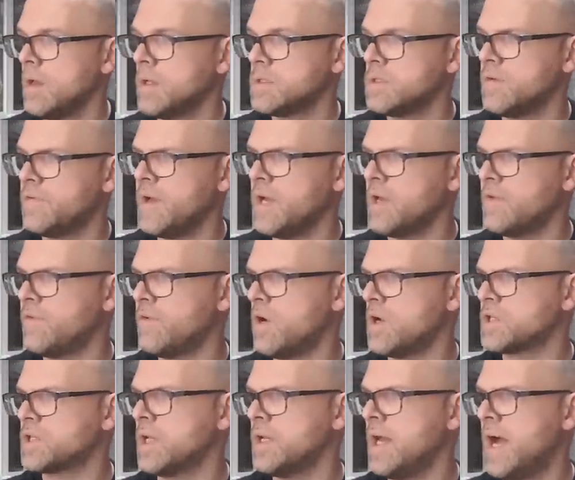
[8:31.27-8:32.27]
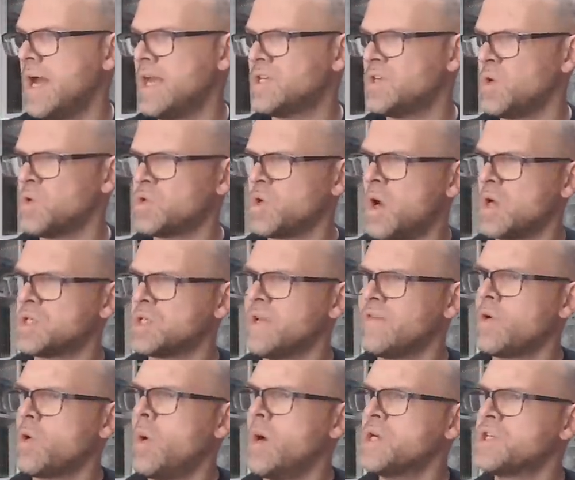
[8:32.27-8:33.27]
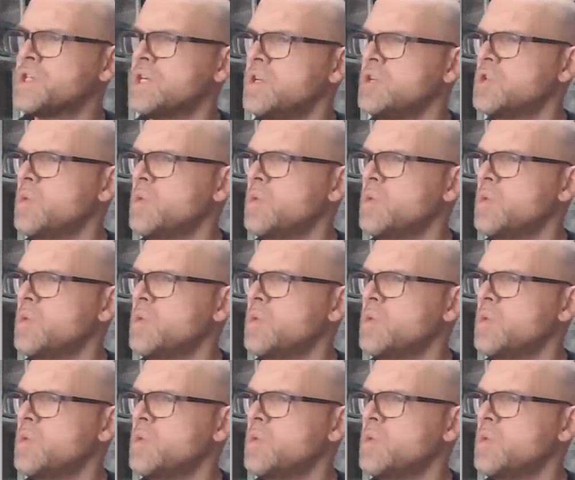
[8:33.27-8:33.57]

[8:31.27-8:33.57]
So thank you for asking that. He's also asked another question.